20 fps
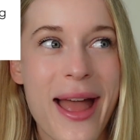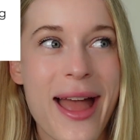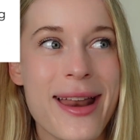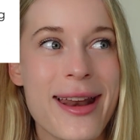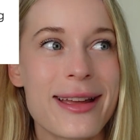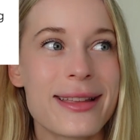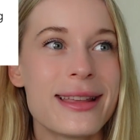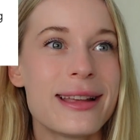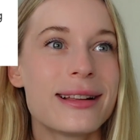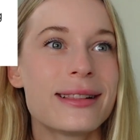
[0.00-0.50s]

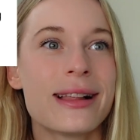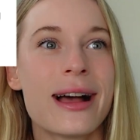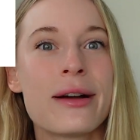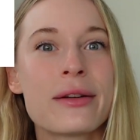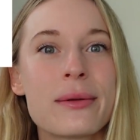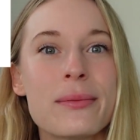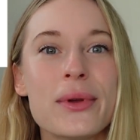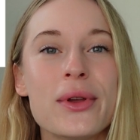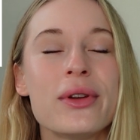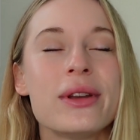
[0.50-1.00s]
And I think
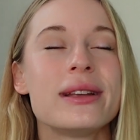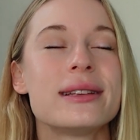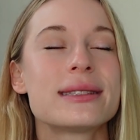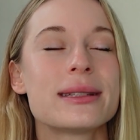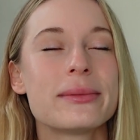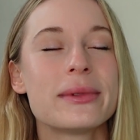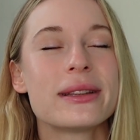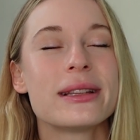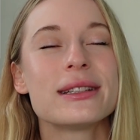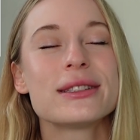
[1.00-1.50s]
cloud computing is
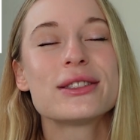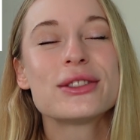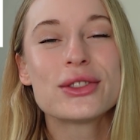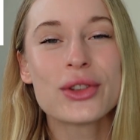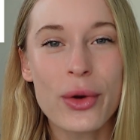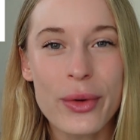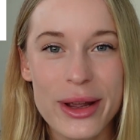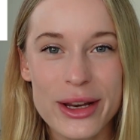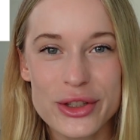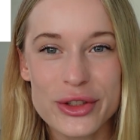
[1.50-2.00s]
something that's
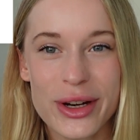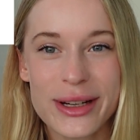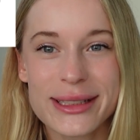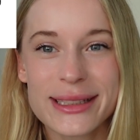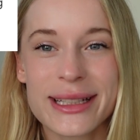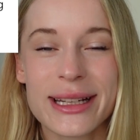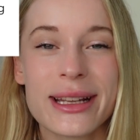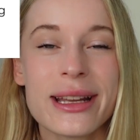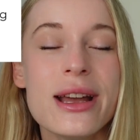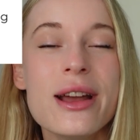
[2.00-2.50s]
so
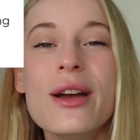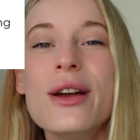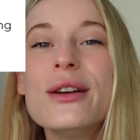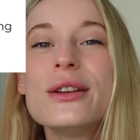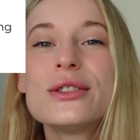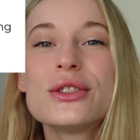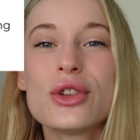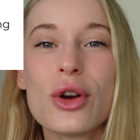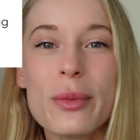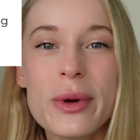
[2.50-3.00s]
interesting,
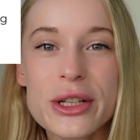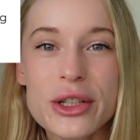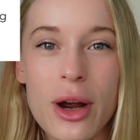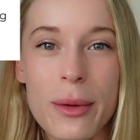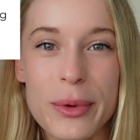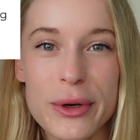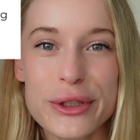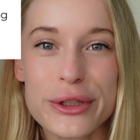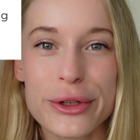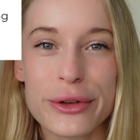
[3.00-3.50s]
so much
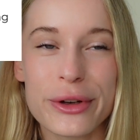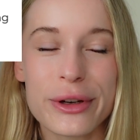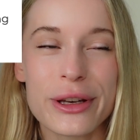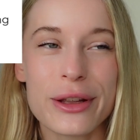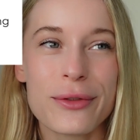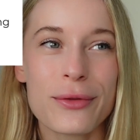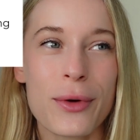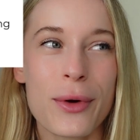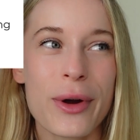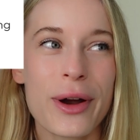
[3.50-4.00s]

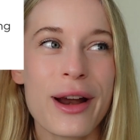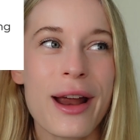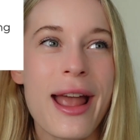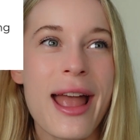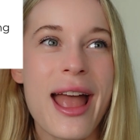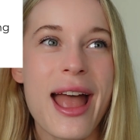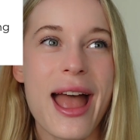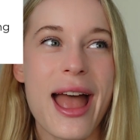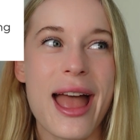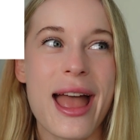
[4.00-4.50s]
opportunity for,
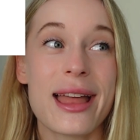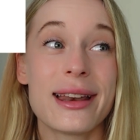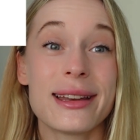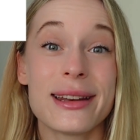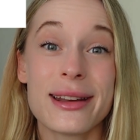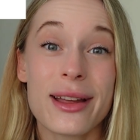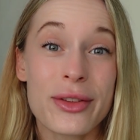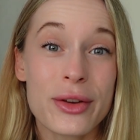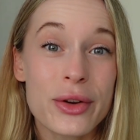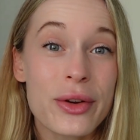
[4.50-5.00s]
and
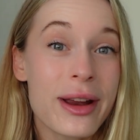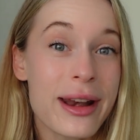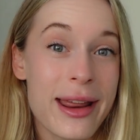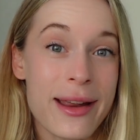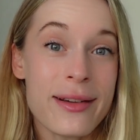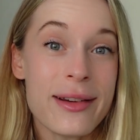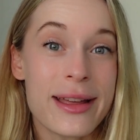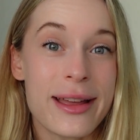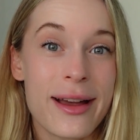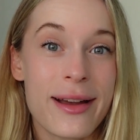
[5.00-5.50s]
another great
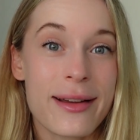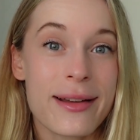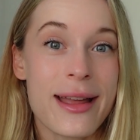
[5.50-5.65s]
area.